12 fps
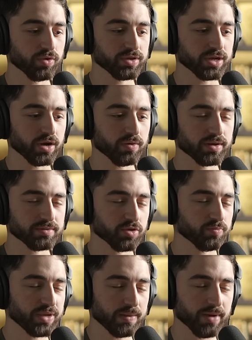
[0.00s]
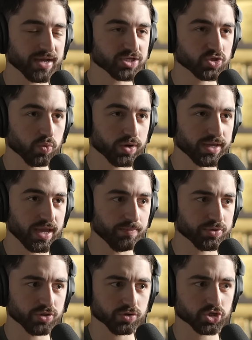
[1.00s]
you know, their BMI is 28,
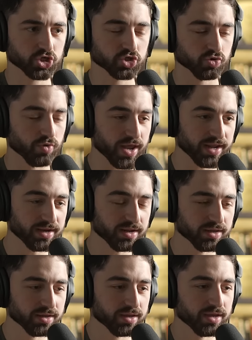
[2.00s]
but they're shredded,